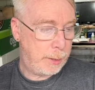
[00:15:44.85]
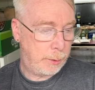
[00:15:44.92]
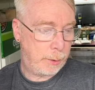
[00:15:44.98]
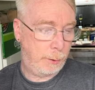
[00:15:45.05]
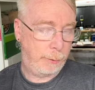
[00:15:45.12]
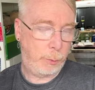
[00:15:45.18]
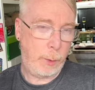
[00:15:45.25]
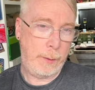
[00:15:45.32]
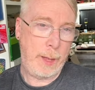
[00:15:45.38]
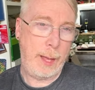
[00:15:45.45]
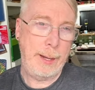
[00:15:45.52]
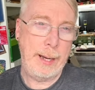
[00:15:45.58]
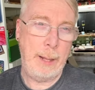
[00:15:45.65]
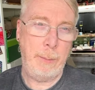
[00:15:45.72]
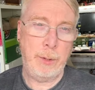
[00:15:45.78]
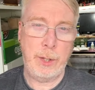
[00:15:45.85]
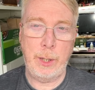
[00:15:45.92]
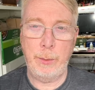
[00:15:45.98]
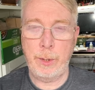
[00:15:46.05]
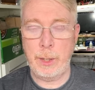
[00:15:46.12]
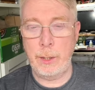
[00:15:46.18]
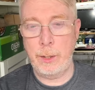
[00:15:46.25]
of software that enables you
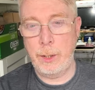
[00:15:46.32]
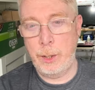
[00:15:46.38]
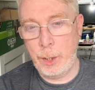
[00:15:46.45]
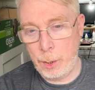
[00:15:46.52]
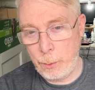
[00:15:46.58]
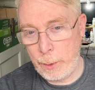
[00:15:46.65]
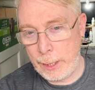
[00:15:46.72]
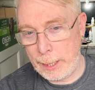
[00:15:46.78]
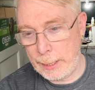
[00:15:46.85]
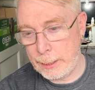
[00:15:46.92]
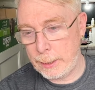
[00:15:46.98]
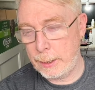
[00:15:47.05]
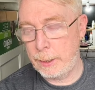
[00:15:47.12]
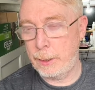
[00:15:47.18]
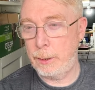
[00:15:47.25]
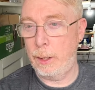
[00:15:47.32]
to do it